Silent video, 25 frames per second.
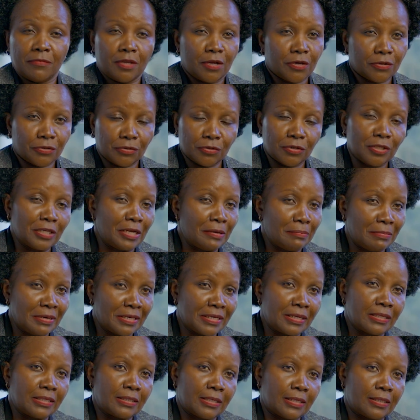
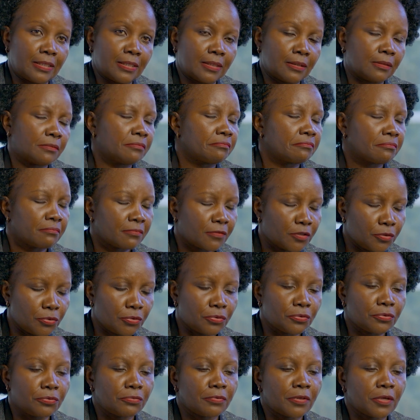resource-limited settings,
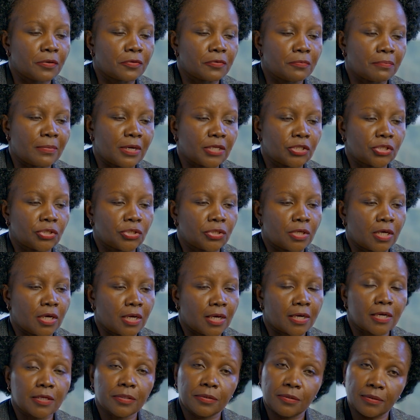without much
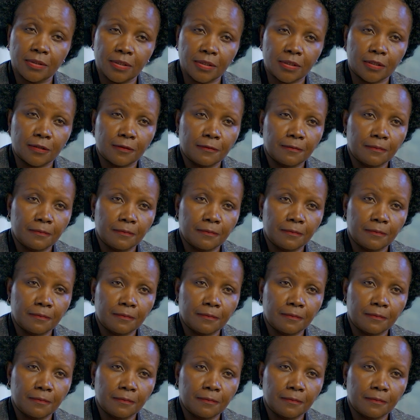resources.